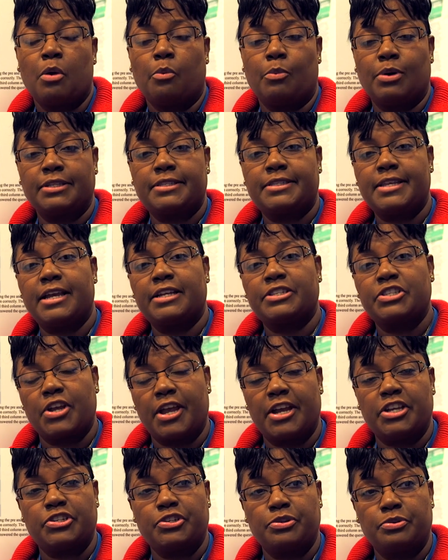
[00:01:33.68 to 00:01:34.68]
Once the
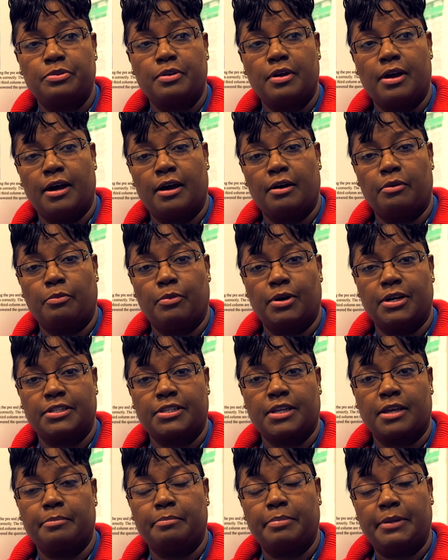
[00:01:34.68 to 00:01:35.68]
education
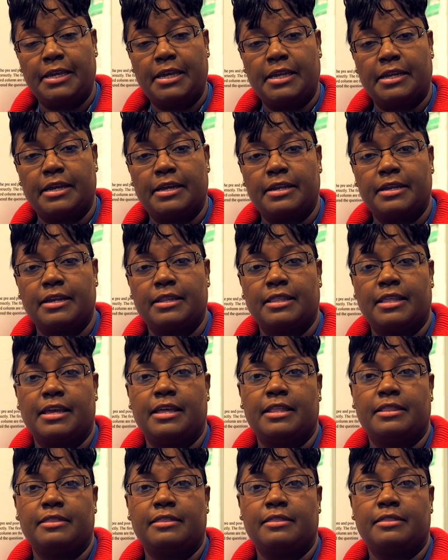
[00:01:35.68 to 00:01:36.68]
was completed,
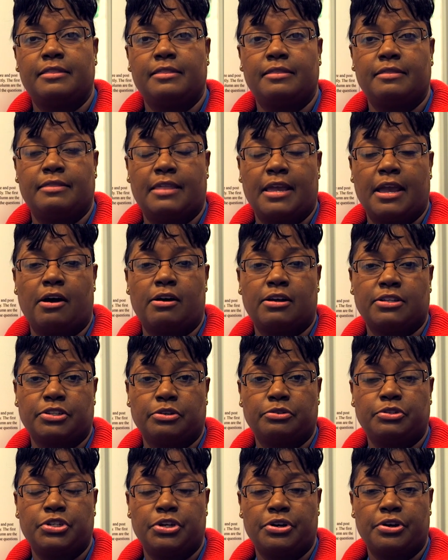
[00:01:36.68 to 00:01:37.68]
then they
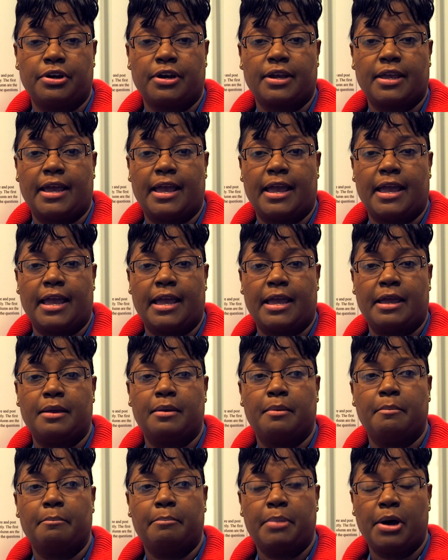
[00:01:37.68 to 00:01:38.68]
also took a
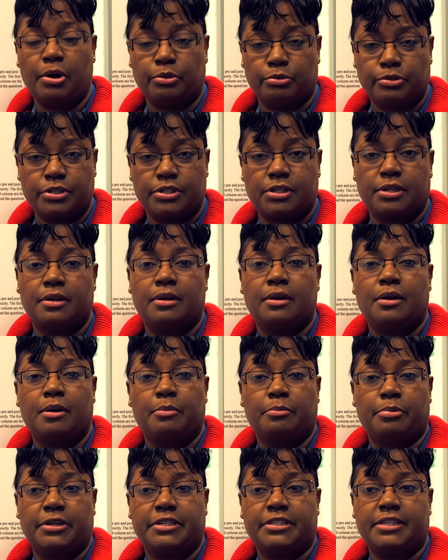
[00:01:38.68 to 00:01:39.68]
post
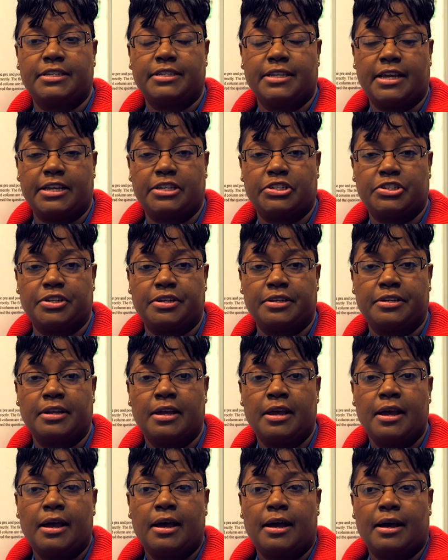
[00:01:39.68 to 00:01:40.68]
presentation.
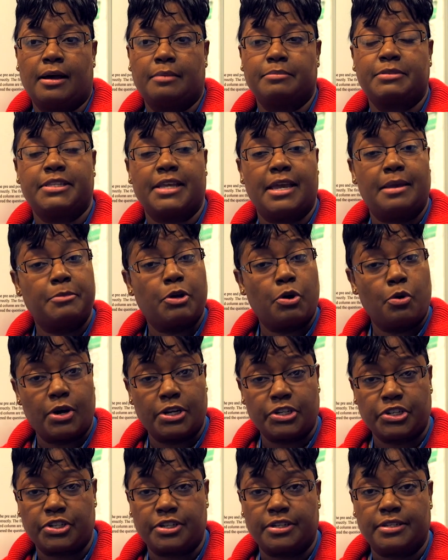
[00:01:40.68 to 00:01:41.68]
Same
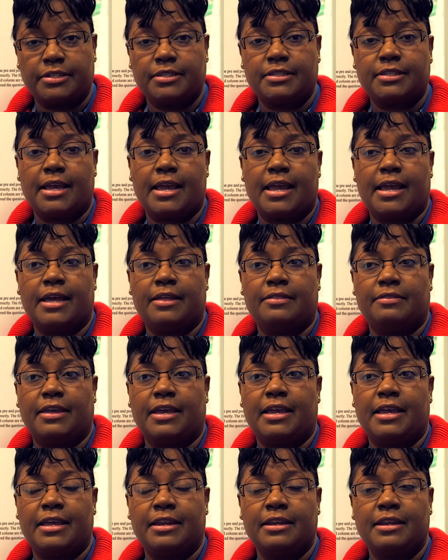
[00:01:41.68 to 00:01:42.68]
questions, and
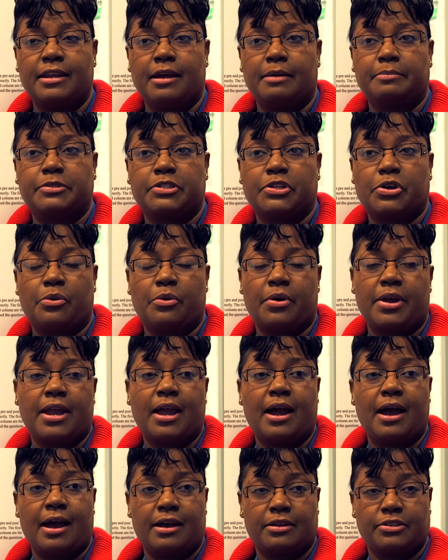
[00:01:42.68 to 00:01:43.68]
they ended up
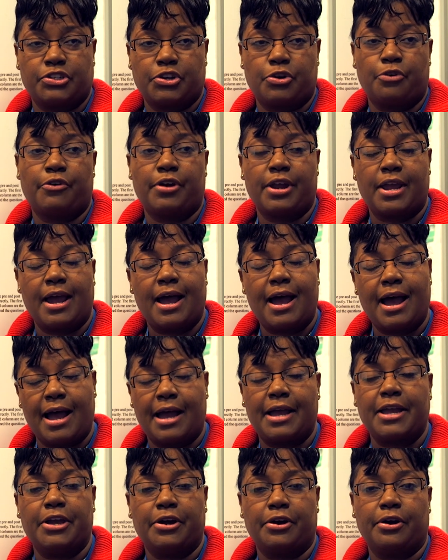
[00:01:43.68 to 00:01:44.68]
scoring
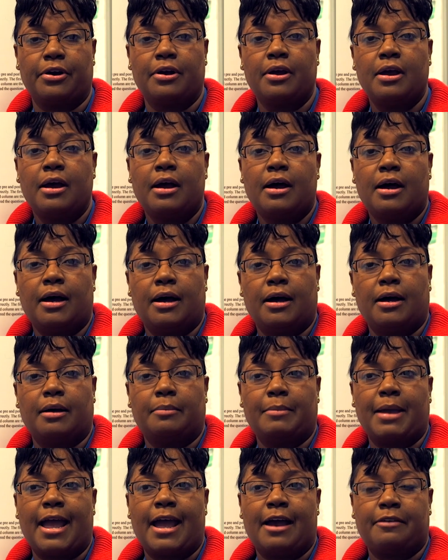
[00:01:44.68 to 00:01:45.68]
higher
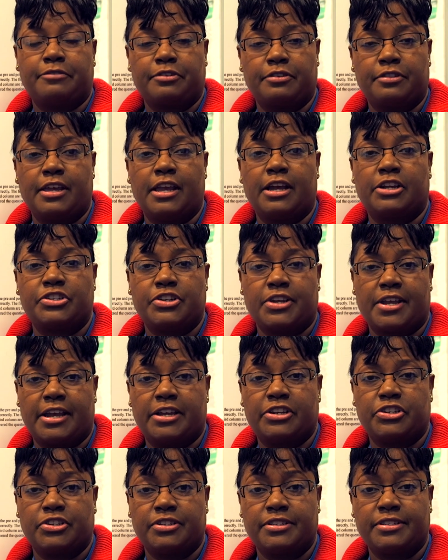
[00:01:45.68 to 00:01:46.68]
after the
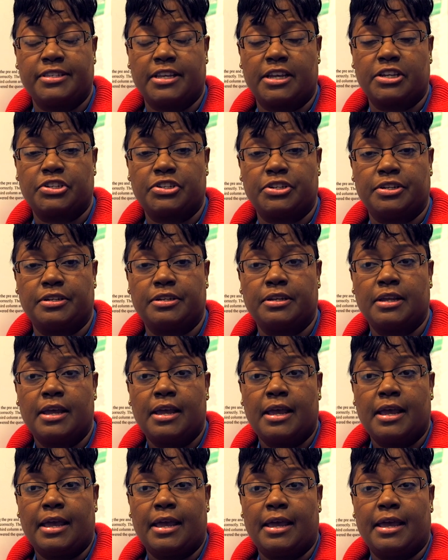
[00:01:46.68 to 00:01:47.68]
education session.
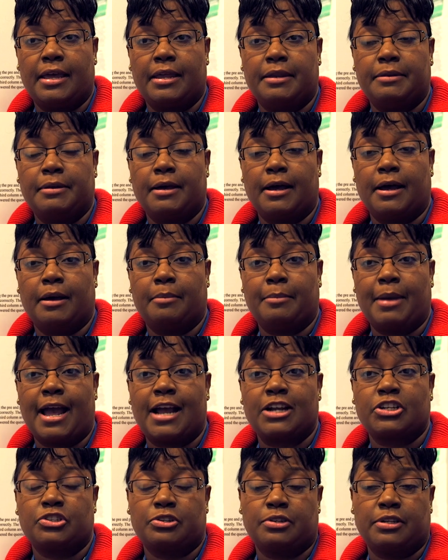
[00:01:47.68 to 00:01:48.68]
And
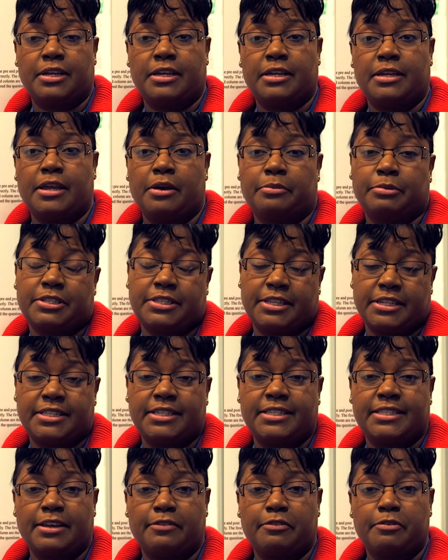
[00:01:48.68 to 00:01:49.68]
actually, it was
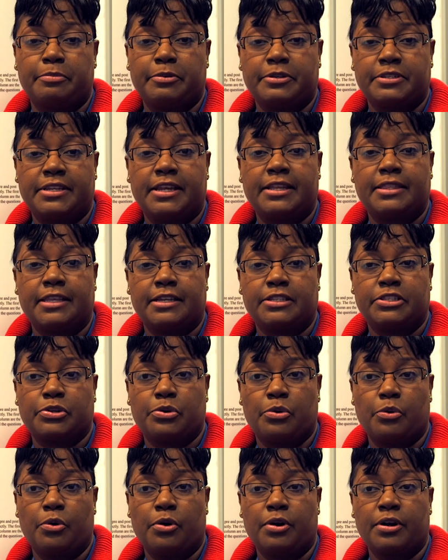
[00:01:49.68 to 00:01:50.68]
67% that
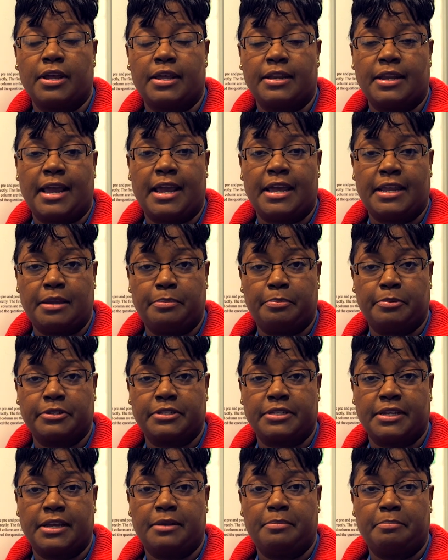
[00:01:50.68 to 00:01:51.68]
scored an
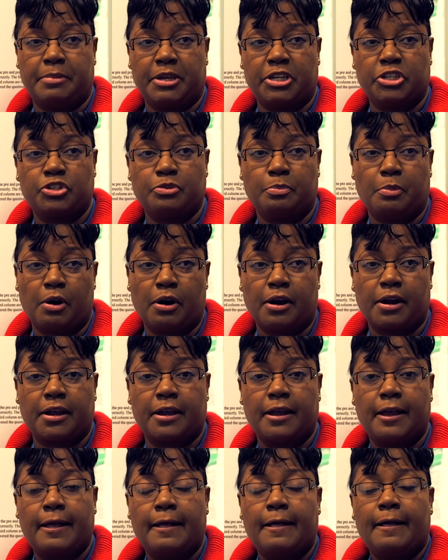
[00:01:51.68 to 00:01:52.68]
80% benchmark,
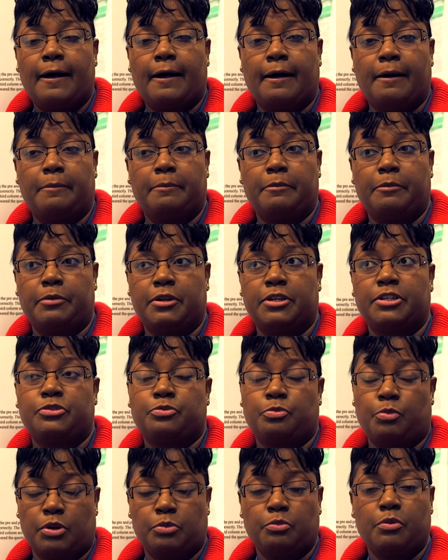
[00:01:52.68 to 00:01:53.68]
which
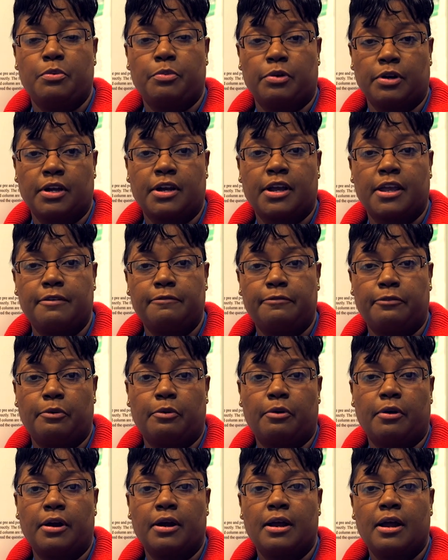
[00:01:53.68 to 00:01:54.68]
is what we were looking
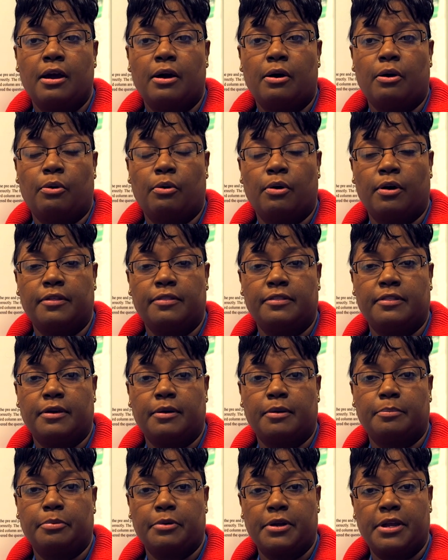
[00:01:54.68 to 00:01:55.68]
for on
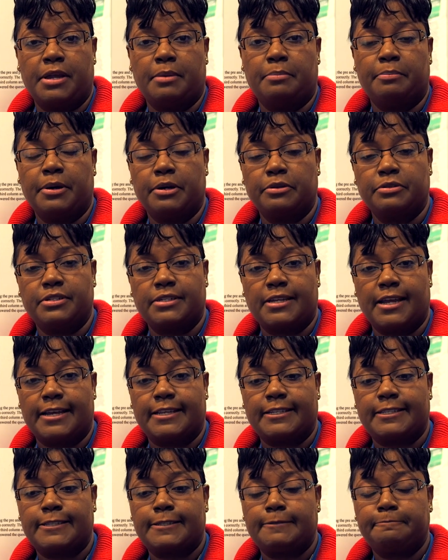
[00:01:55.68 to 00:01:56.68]
the pre and post
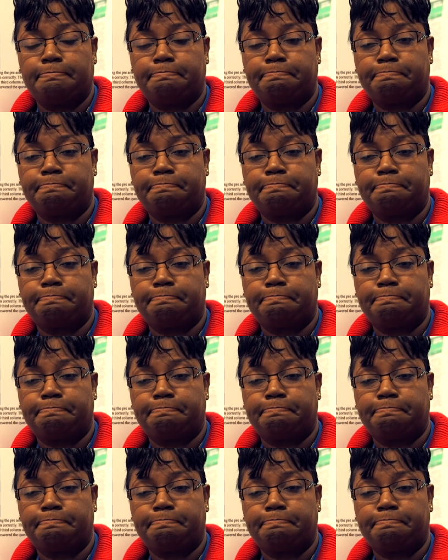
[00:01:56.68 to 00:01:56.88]
test.